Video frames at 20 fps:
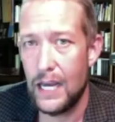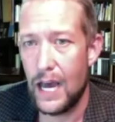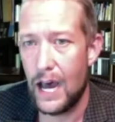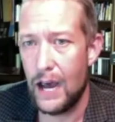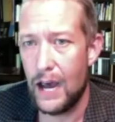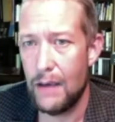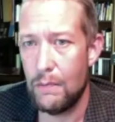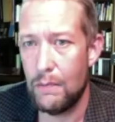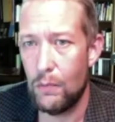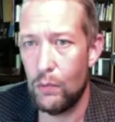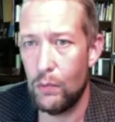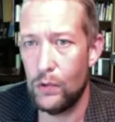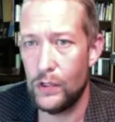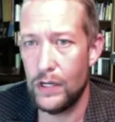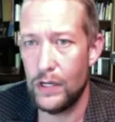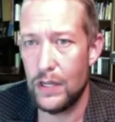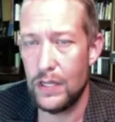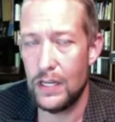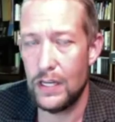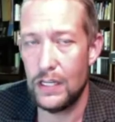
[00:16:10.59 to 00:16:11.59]
I'm willing
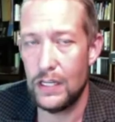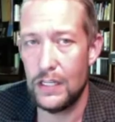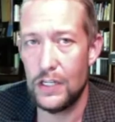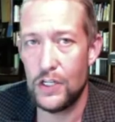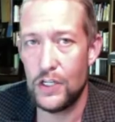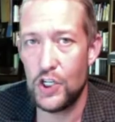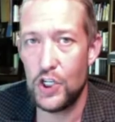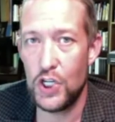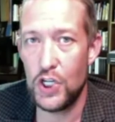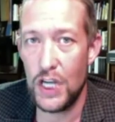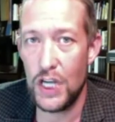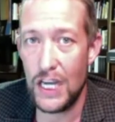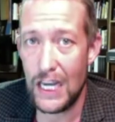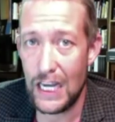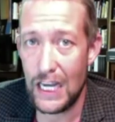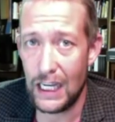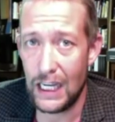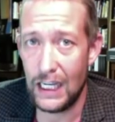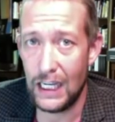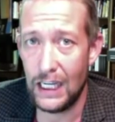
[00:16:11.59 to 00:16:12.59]
to think that
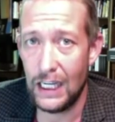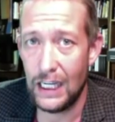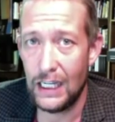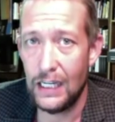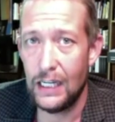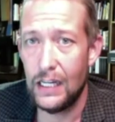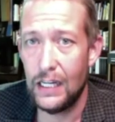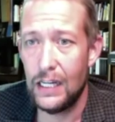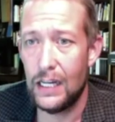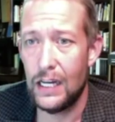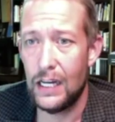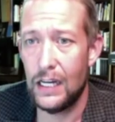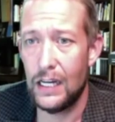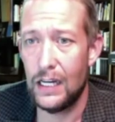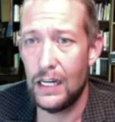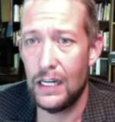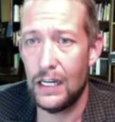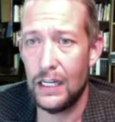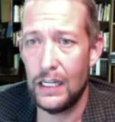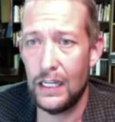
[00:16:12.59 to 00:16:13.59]
she
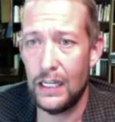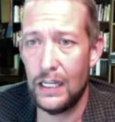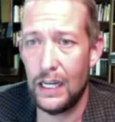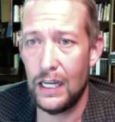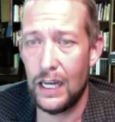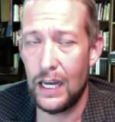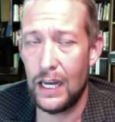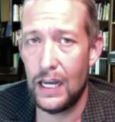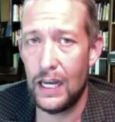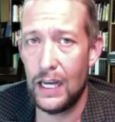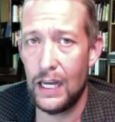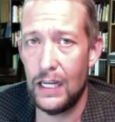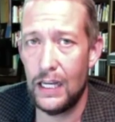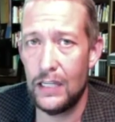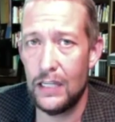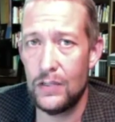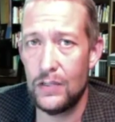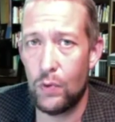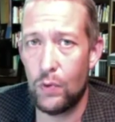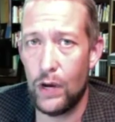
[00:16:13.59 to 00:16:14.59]

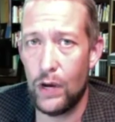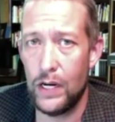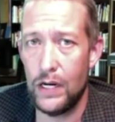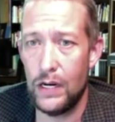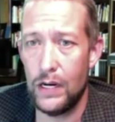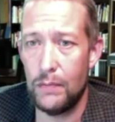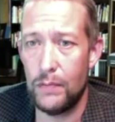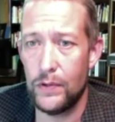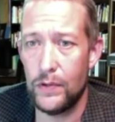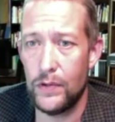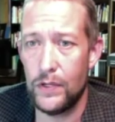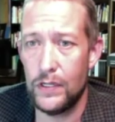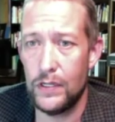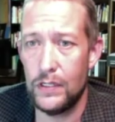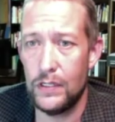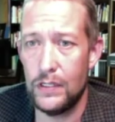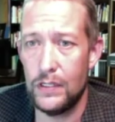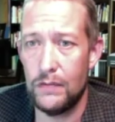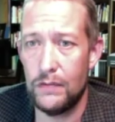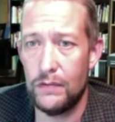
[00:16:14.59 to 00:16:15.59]
is winding up on the
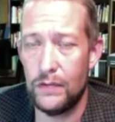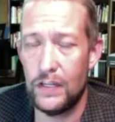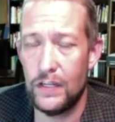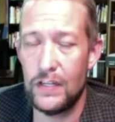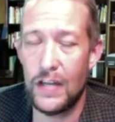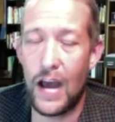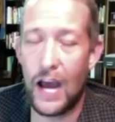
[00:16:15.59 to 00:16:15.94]
different.